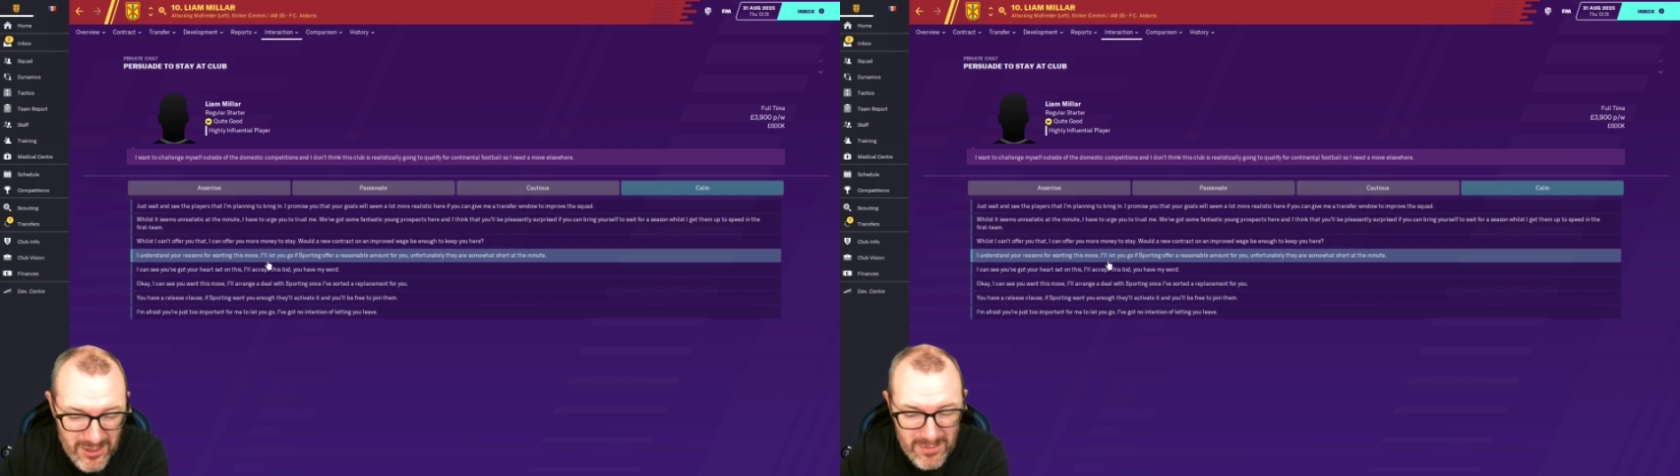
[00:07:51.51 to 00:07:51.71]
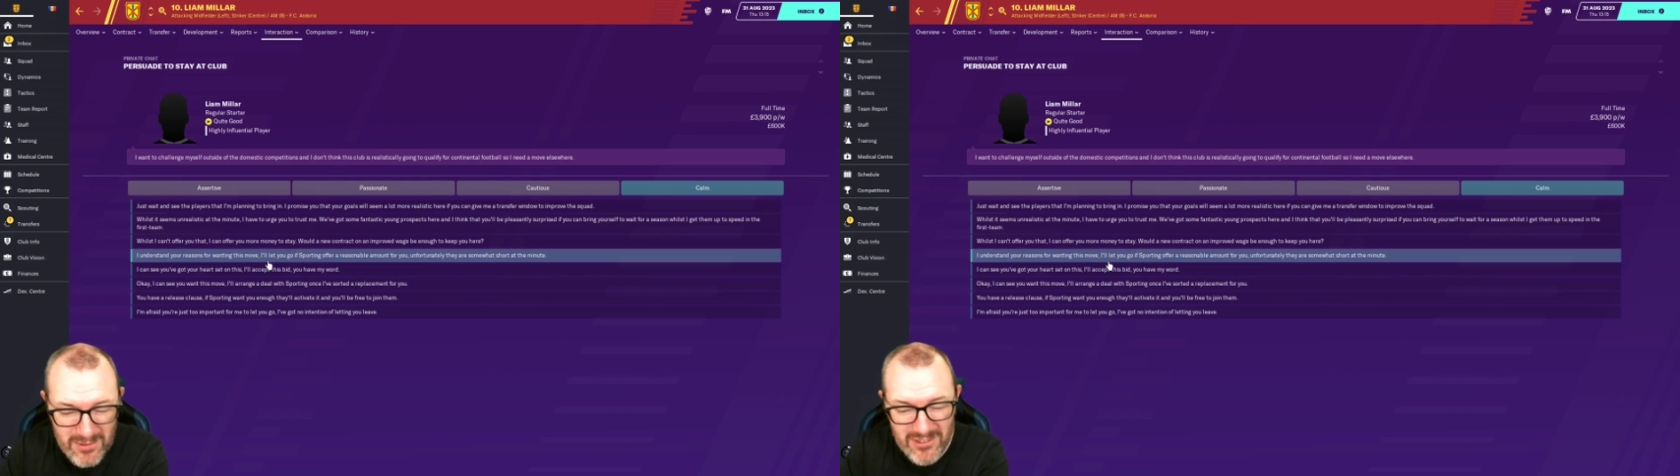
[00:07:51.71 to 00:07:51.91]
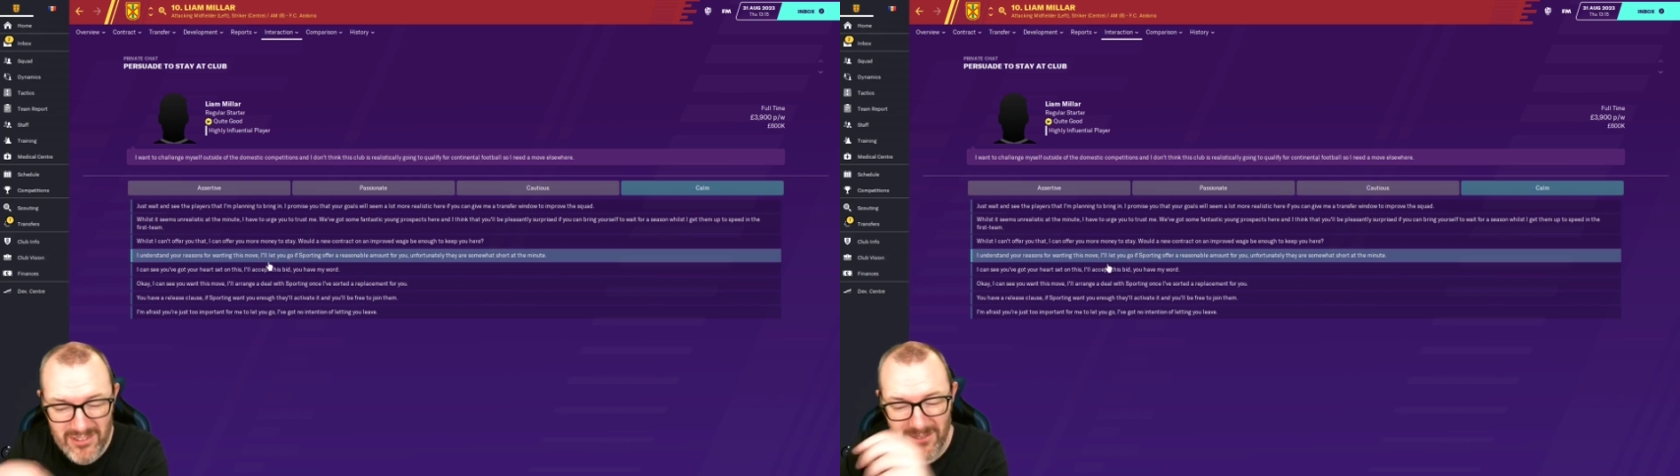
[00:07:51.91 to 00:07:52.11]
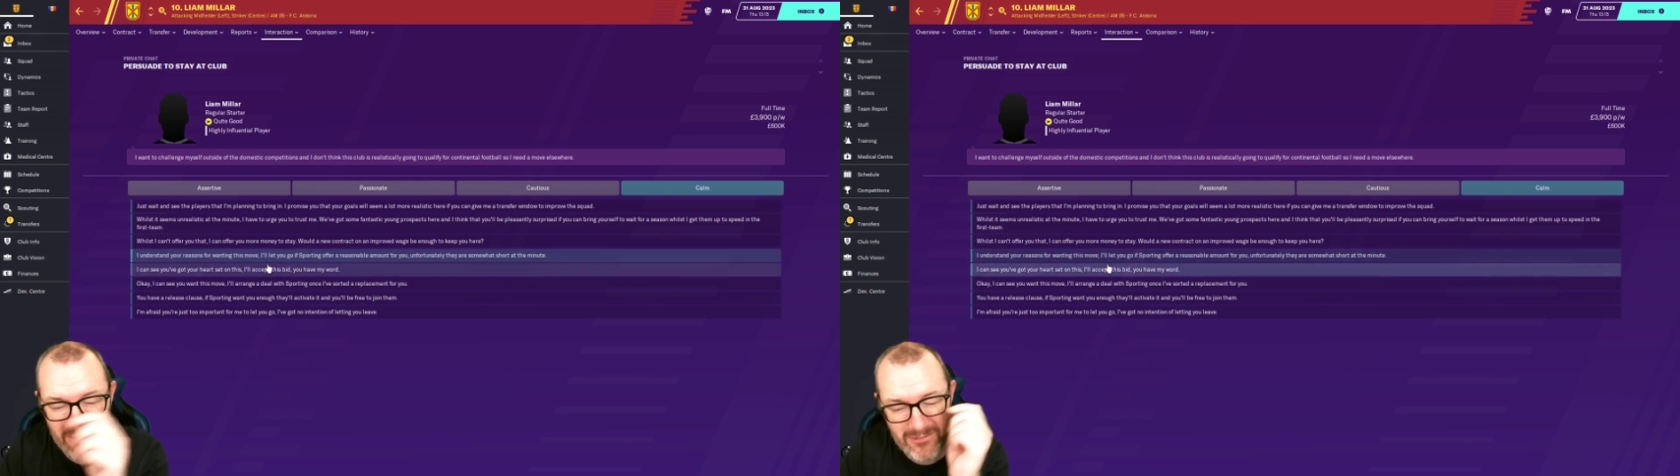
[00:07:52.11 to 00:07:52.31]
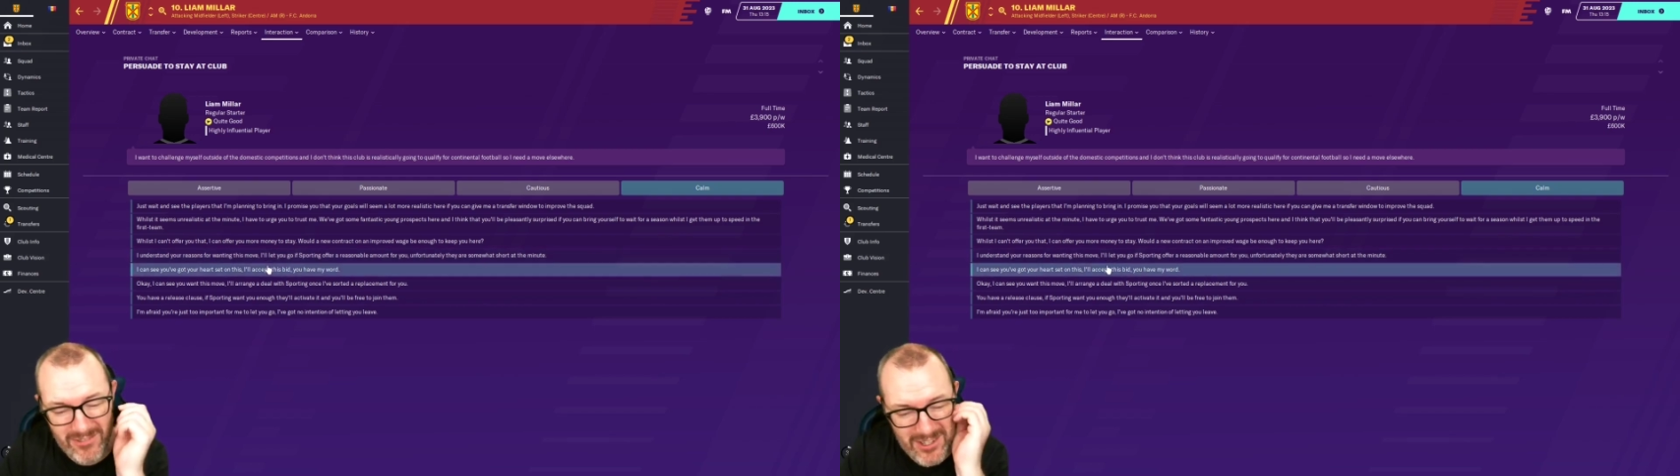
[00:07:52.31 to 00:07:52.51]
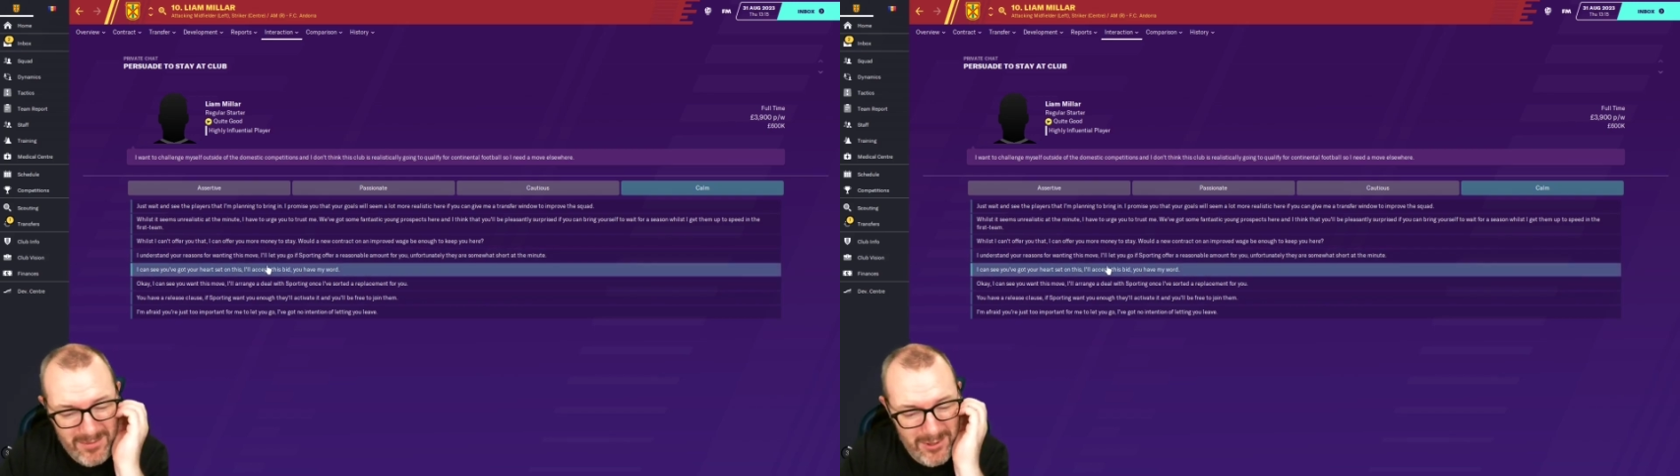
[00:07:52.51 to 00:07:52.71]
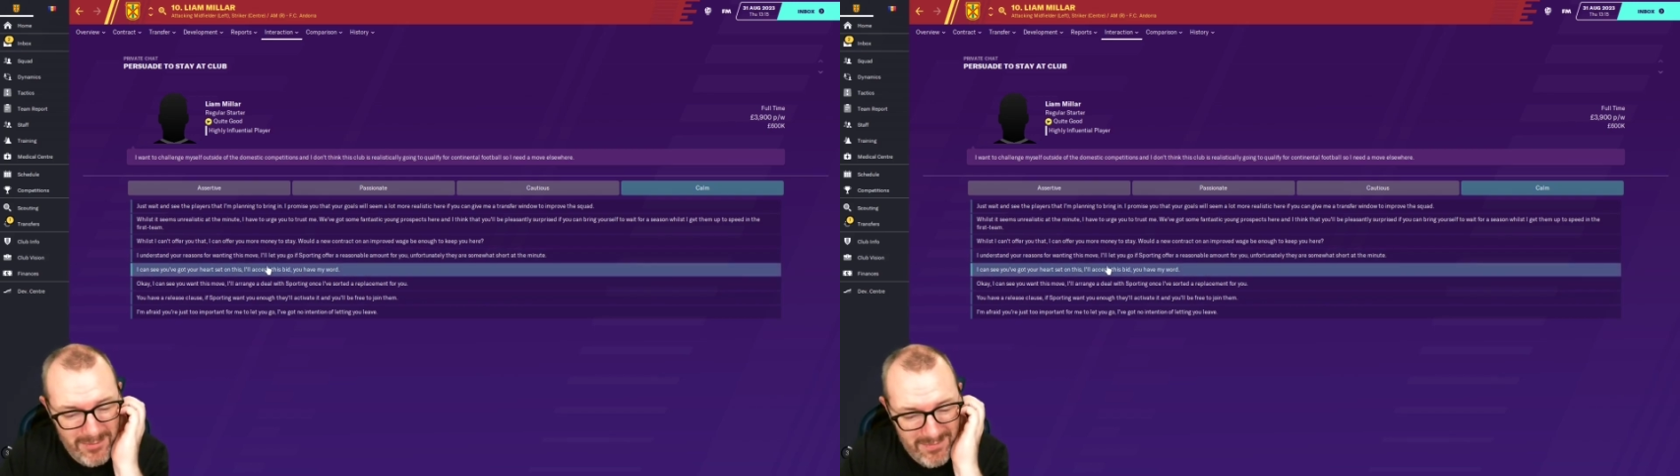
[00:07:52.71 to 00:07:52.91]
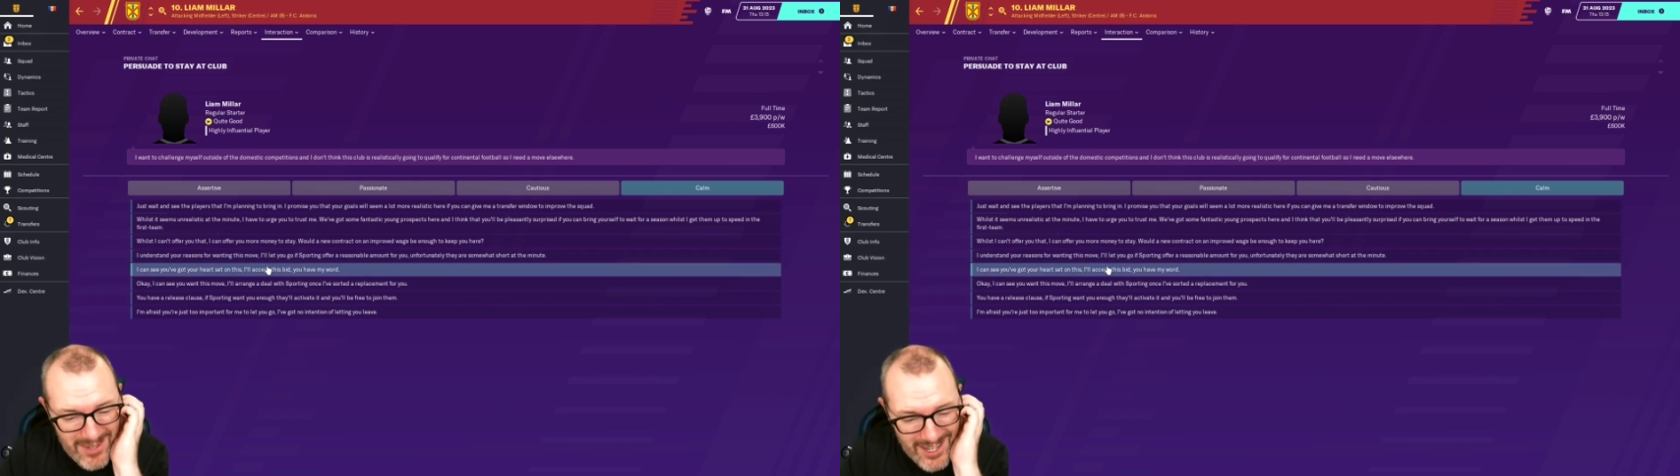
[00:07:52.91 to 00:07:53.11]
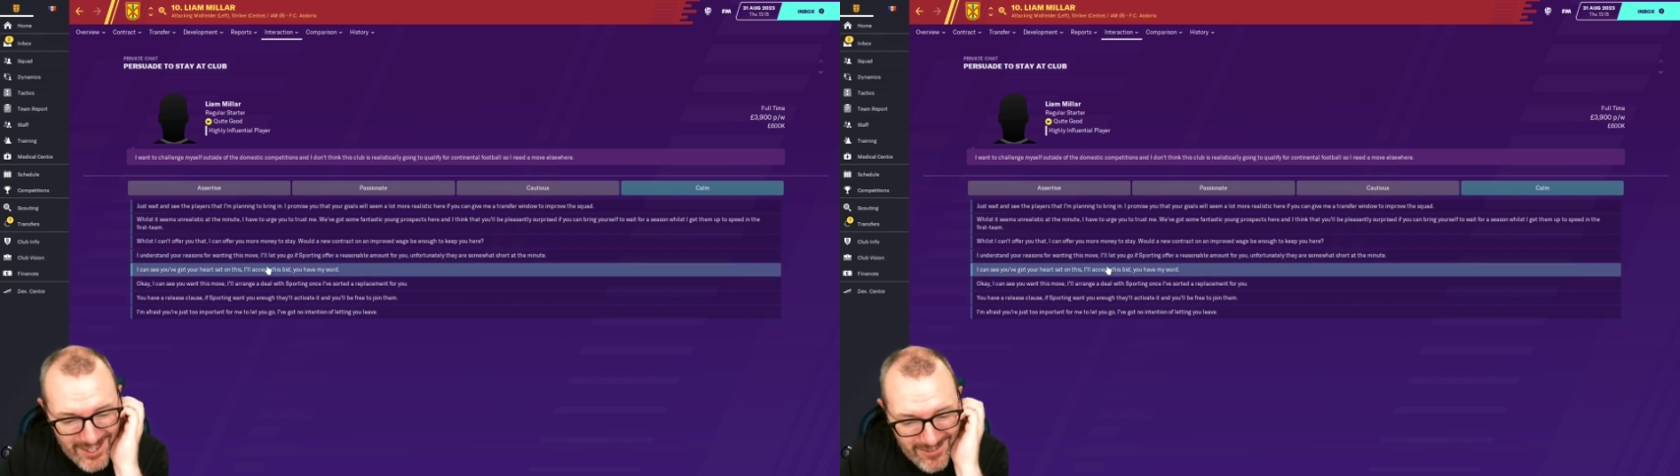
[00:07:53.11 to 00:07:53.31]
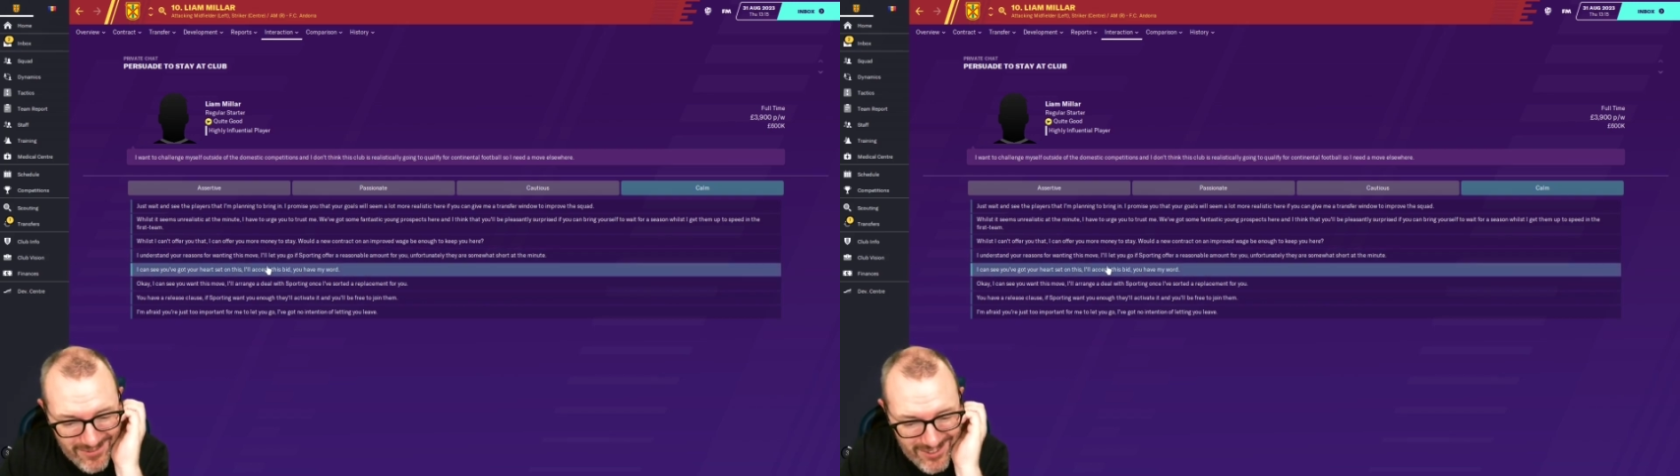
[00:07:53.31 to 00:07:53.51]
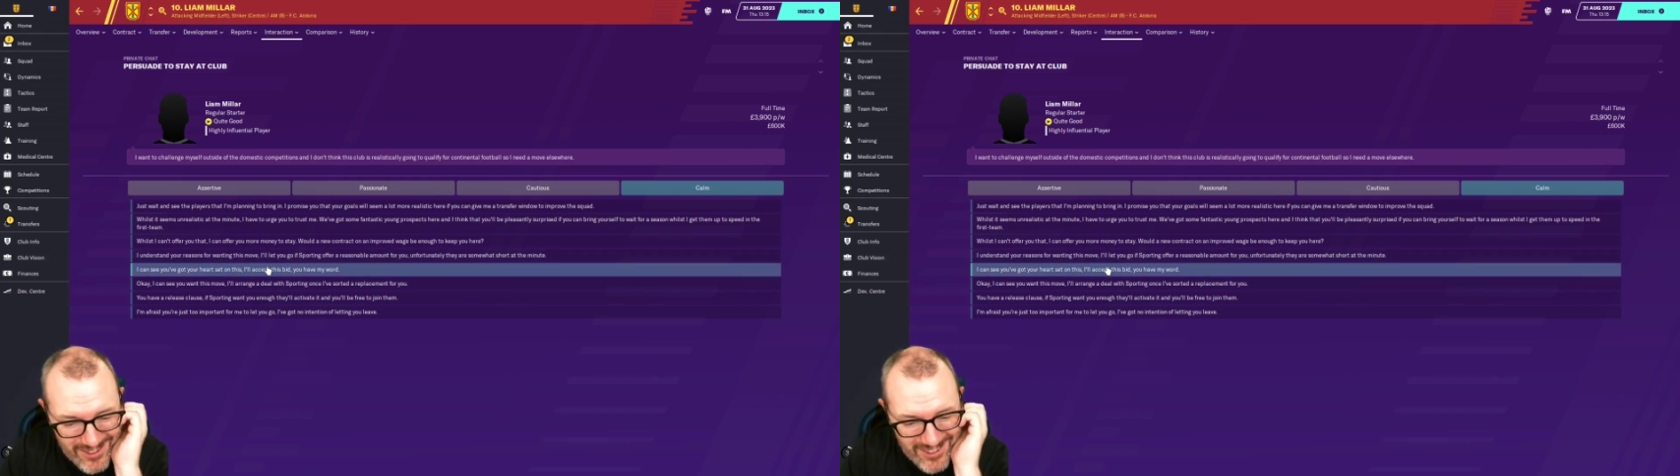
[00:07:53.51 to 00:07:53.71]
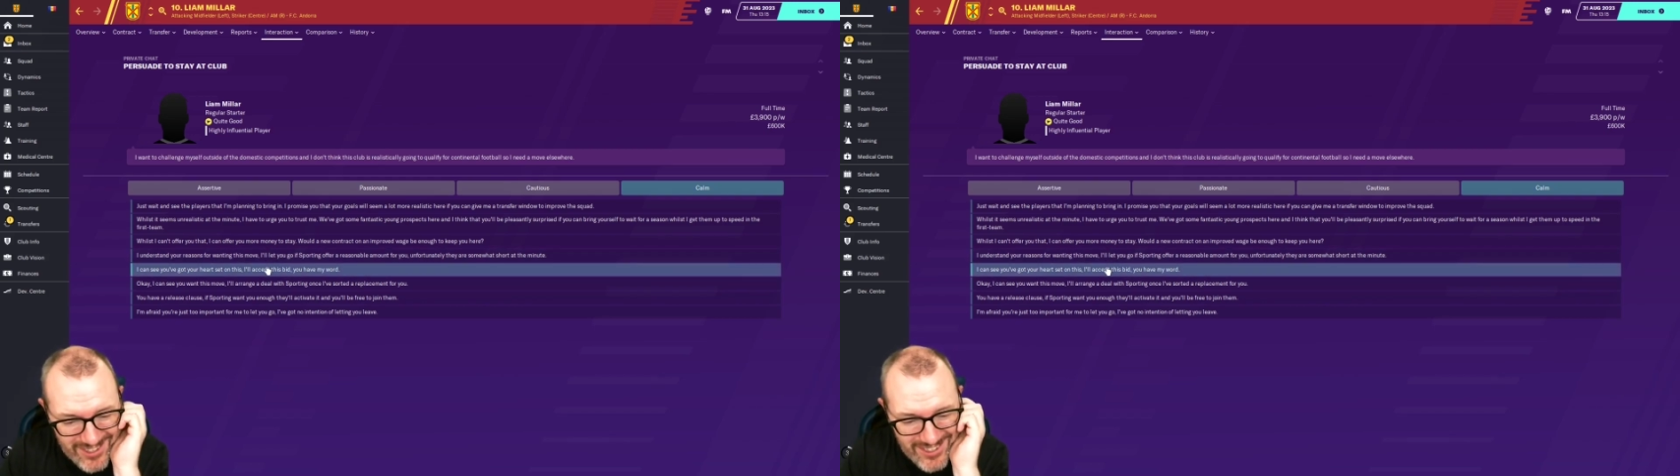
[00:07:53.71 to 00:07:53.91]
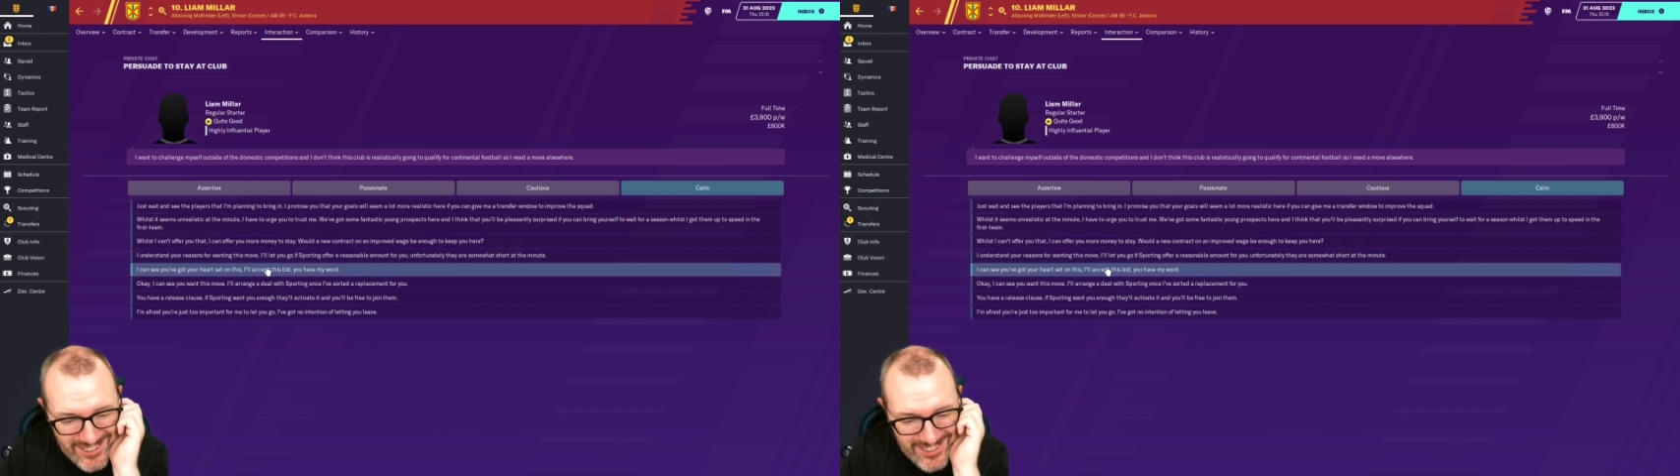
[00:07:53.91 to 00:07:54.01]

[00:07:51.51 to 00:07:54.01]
offer a reasonable amount.